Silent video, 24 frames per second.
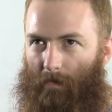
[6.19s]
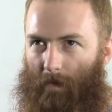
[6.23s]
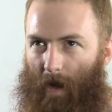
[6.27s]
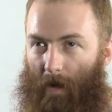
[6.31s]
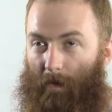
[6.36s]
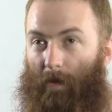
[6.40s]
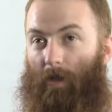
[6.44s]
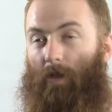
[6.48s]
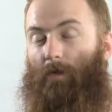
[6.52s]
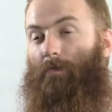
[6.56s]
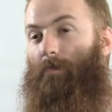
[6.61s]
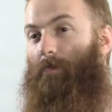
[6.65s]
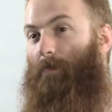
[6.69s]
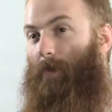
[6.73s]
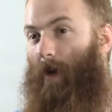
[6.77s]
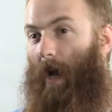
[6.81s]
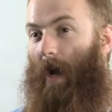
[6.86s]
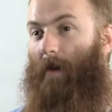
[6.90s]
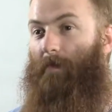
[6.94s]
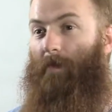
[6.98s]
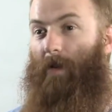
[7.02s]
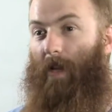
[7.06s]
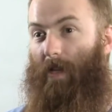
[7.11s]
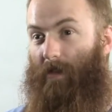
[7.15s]

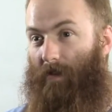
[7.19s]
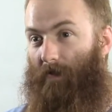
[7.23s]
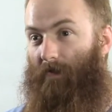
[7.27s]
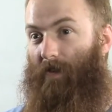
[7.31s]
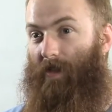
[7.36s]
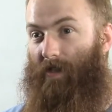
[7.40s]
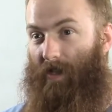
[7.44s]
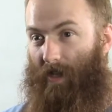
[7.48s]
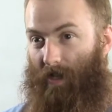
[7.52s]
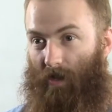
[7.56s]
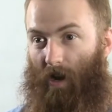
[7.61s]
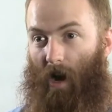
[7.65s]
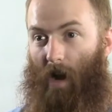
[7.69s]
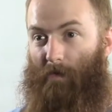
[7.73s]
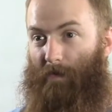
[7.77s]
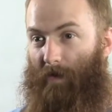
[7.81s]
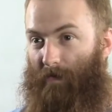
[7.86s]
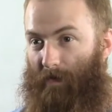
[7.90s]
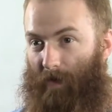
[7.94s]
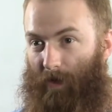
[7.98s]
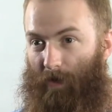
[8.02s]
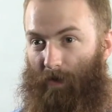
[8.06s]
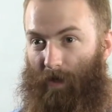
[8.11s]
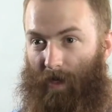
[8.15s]
I've been as a fisting top. I've
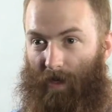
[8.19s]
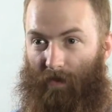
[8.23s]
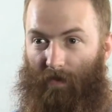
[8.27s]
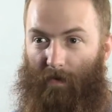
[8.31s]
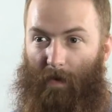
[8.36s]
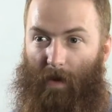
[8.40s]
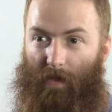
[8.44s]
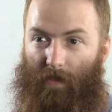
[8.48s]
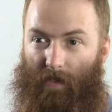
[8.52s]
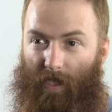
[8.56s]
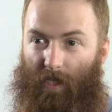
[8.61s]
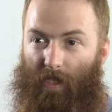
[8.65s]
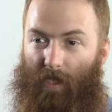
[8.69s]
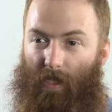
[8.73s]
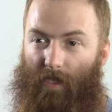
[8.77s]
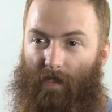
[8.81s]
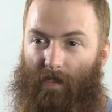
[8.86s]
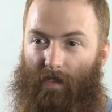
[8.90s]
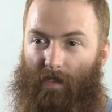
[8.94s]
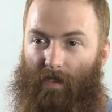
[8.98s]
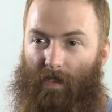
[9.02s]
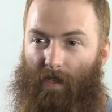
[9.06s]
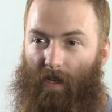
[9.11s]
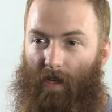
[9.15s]
been doing it for about 6
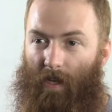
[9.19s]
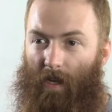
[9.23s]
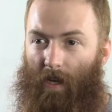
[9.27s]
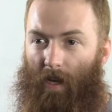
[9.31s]
years.